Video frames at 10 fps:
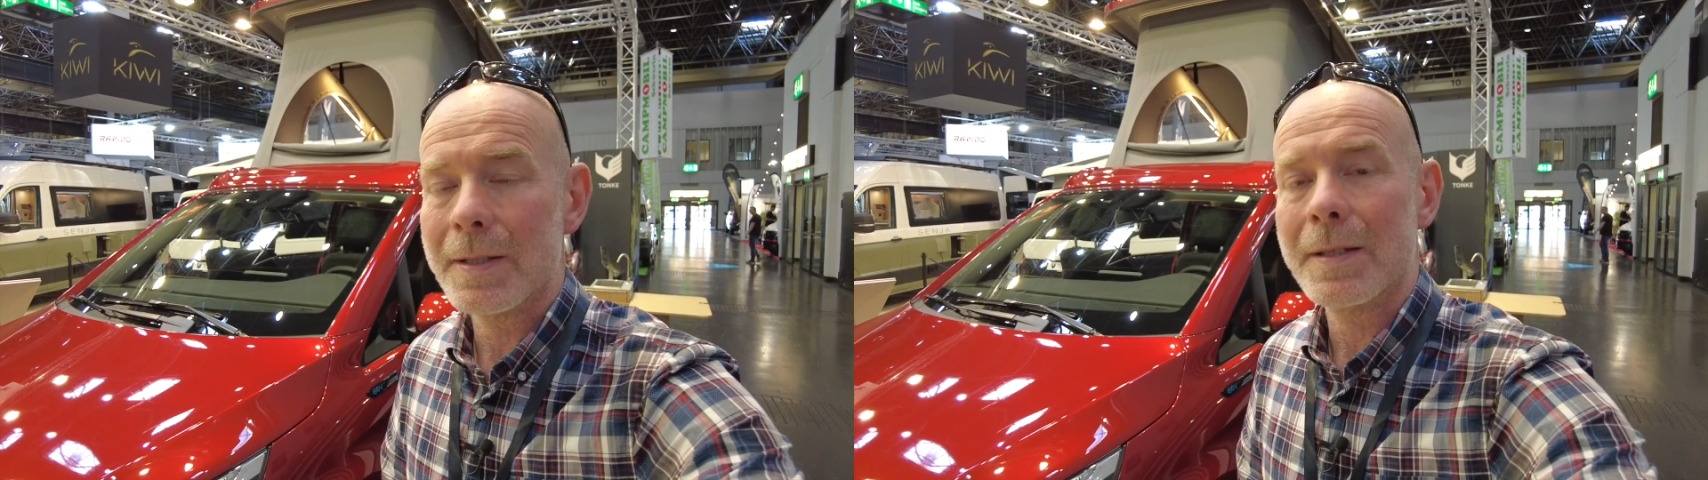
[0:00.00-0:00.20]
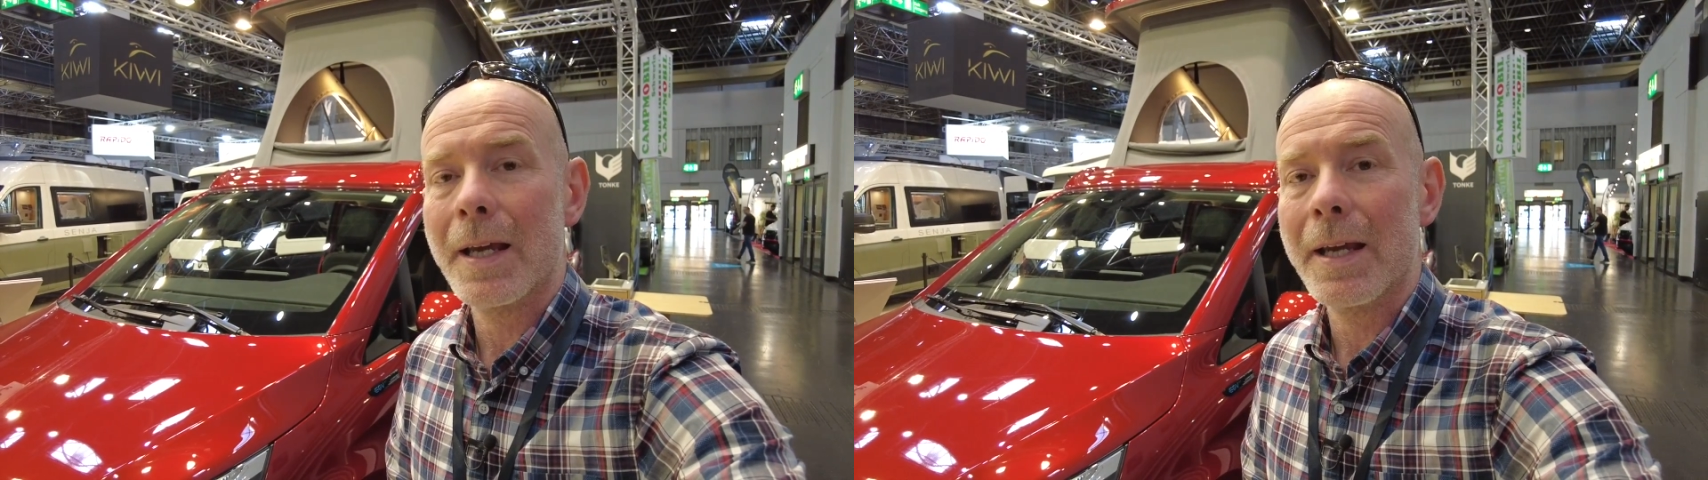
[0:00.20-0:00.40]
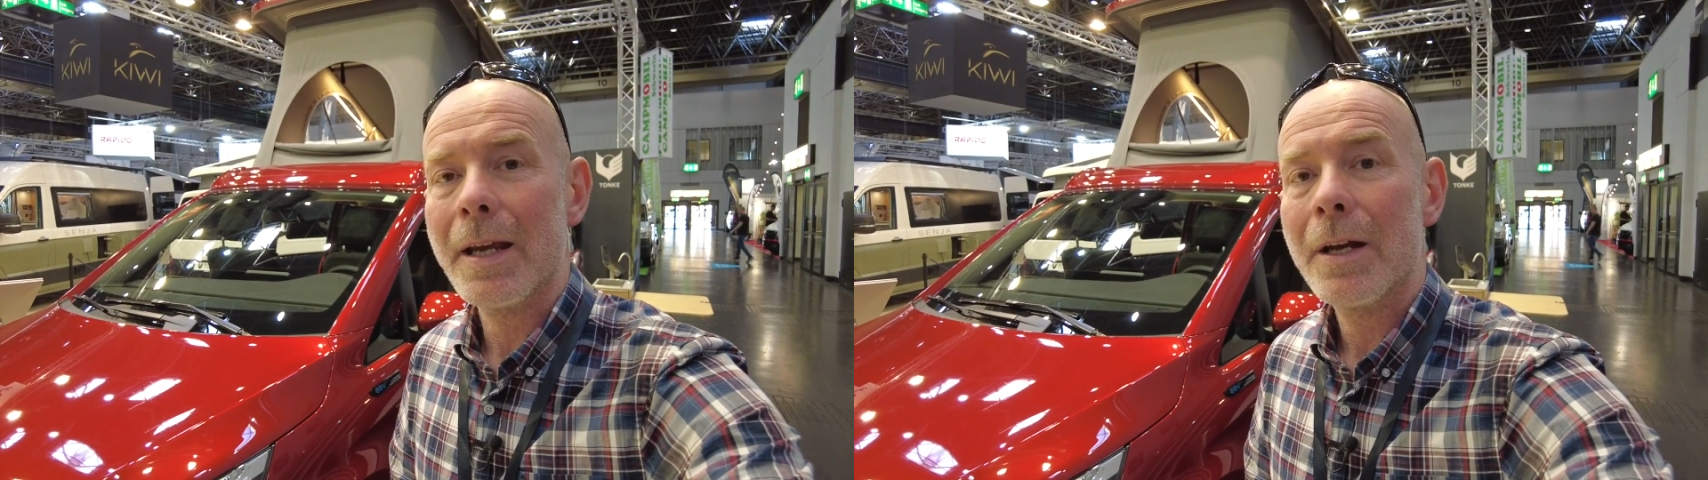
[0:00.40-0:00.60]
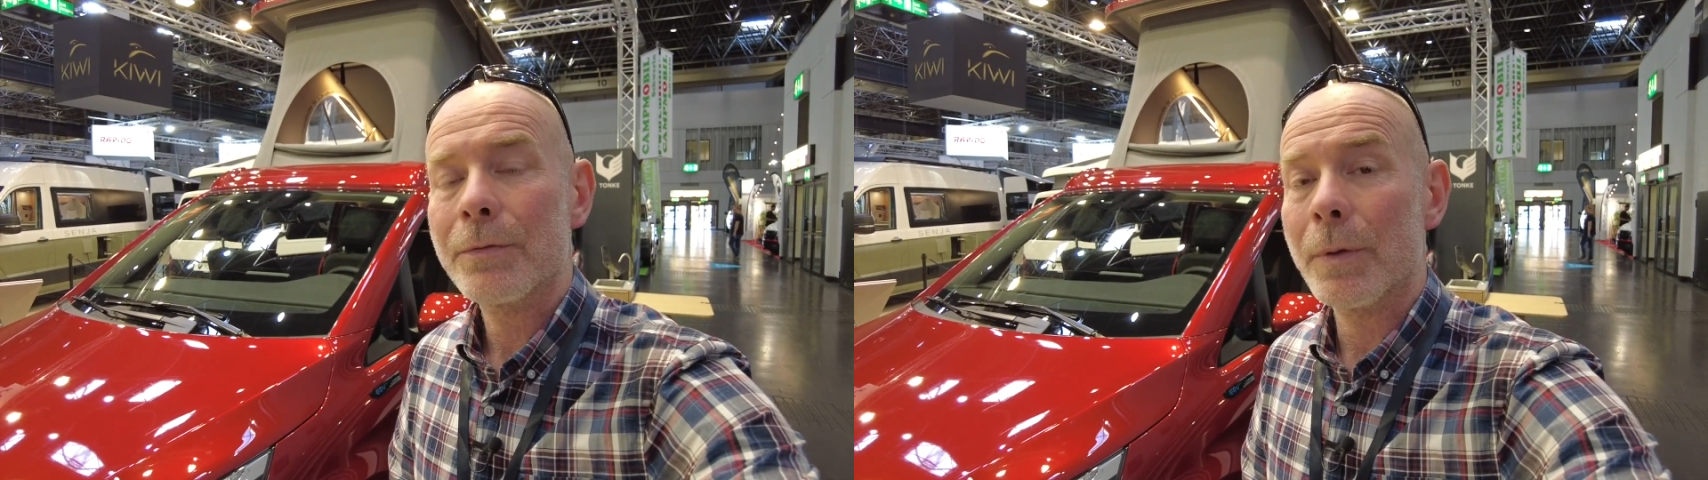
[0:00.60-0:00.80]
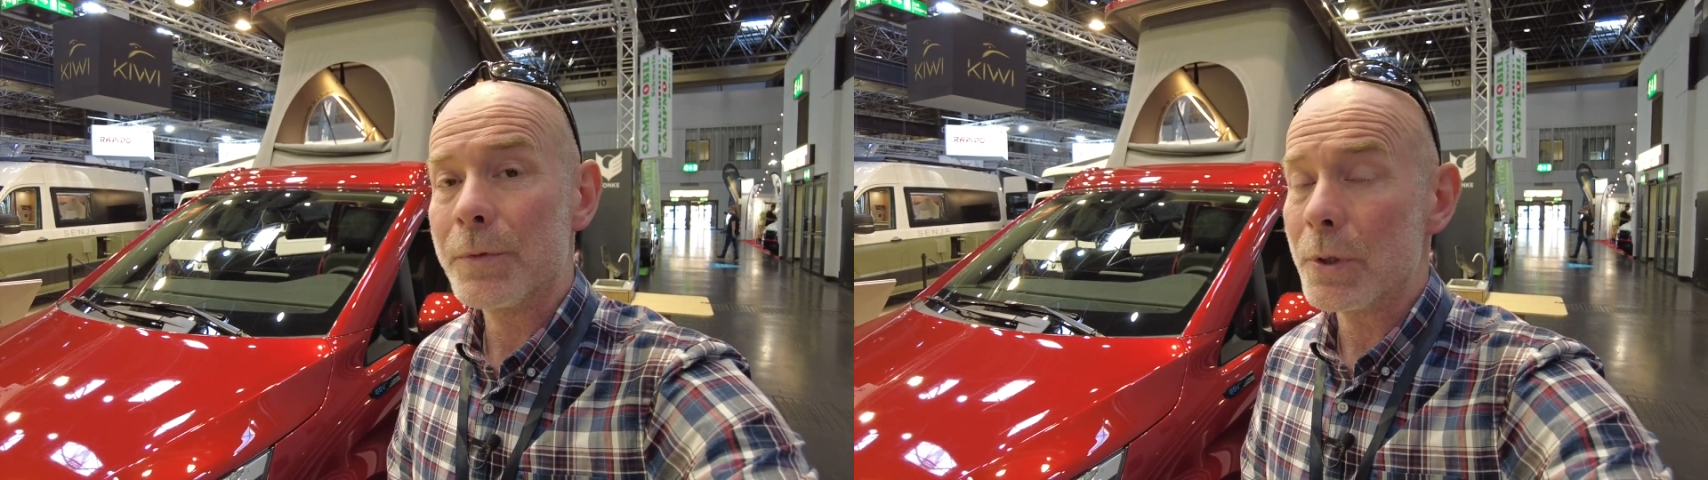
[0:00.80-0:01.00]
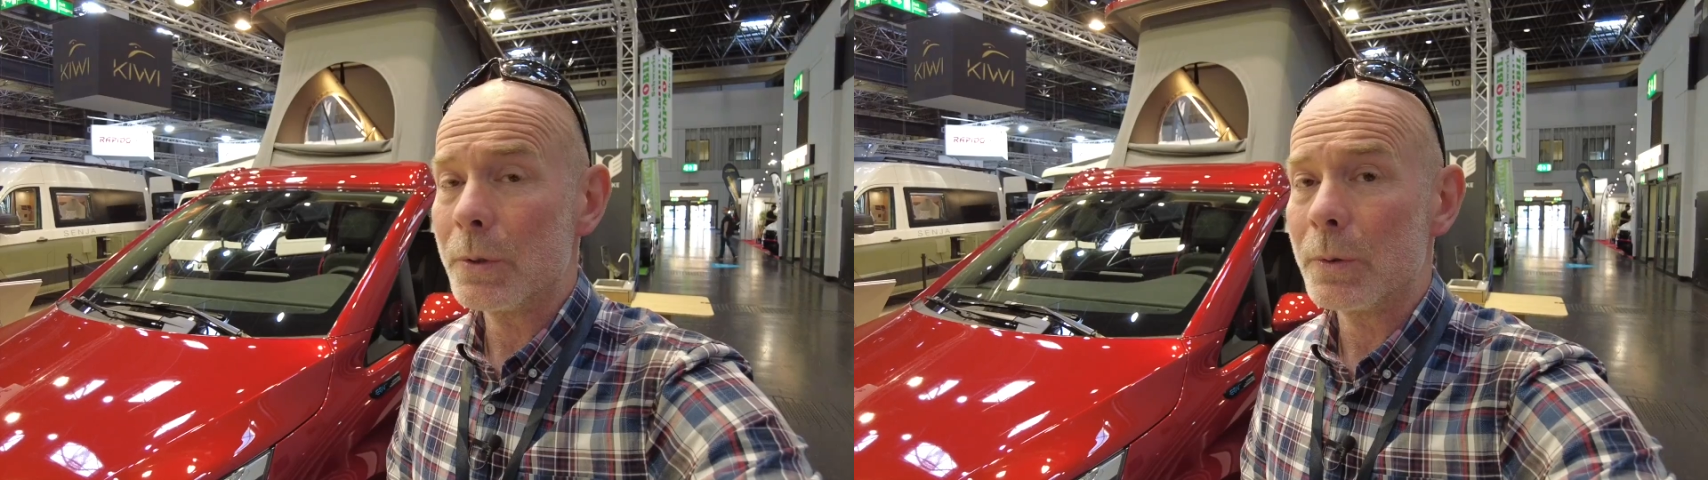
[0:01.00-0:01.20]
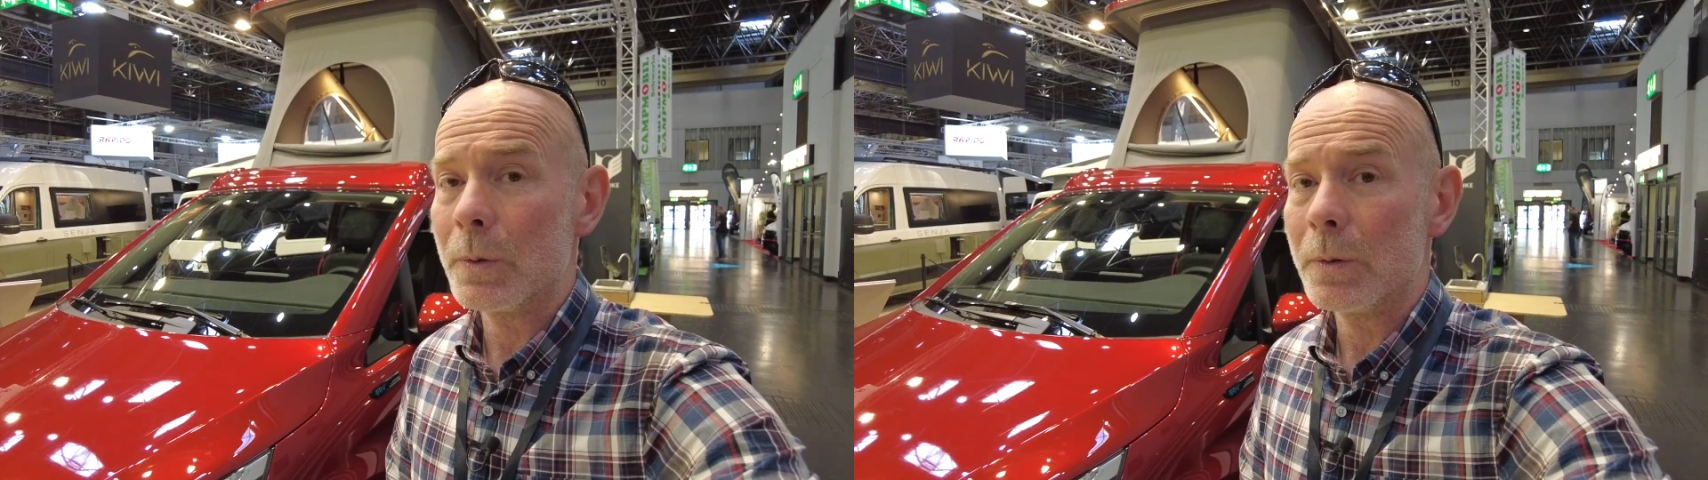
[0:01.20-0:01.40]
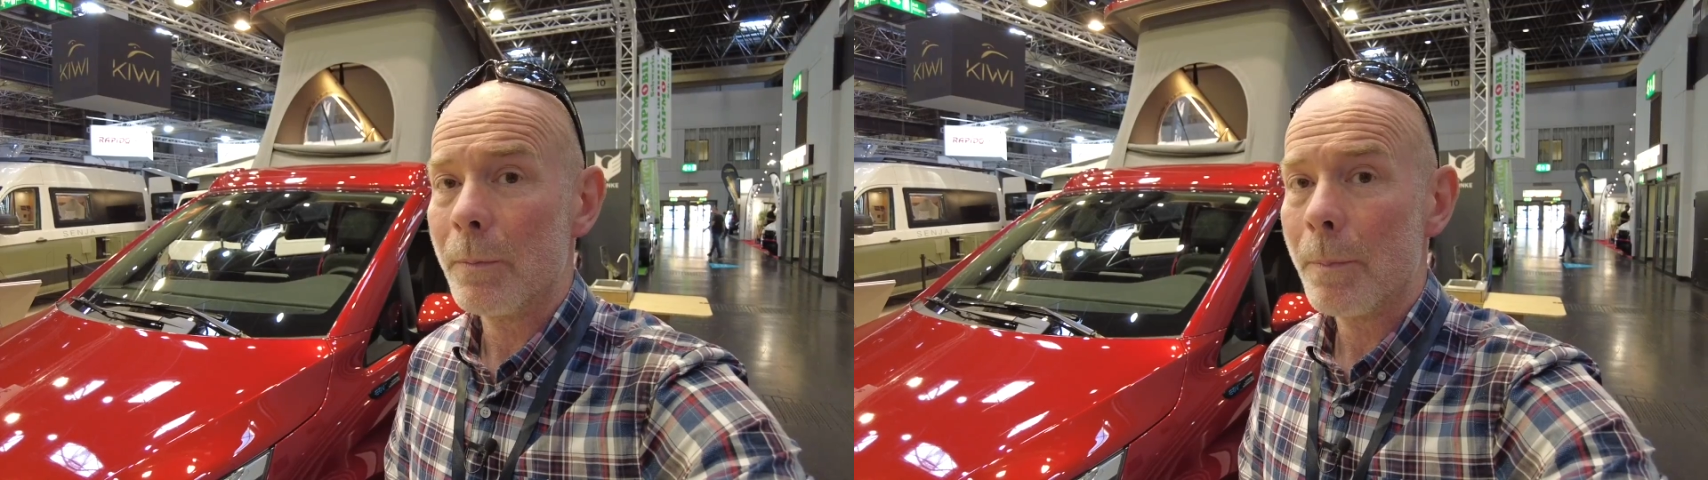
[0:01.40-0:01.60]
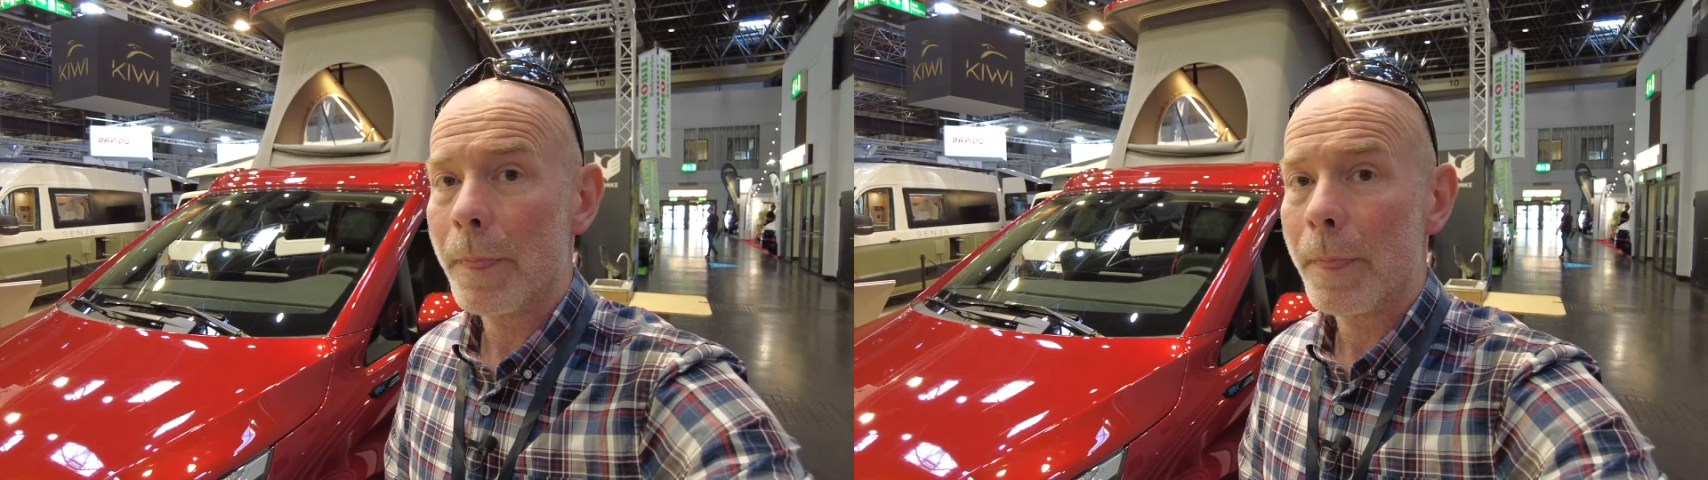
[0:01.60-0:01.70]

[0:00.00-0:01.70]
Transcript: say, from Dougal,